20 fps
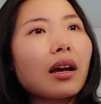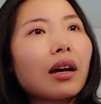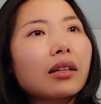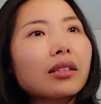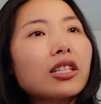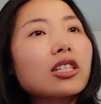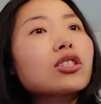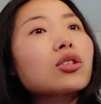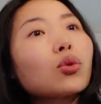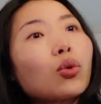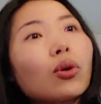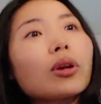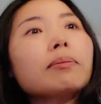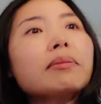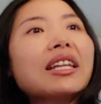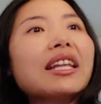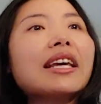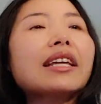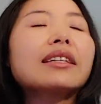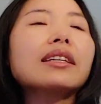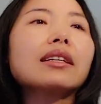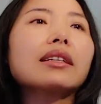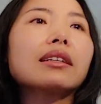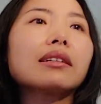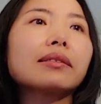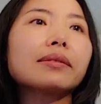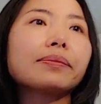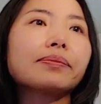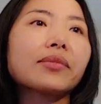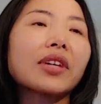
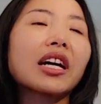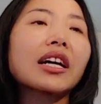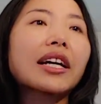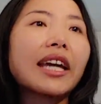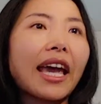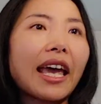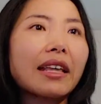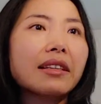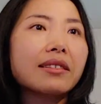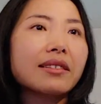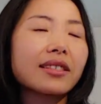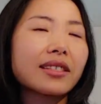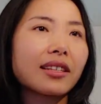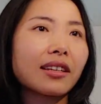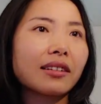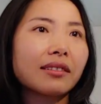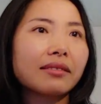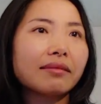discriminated against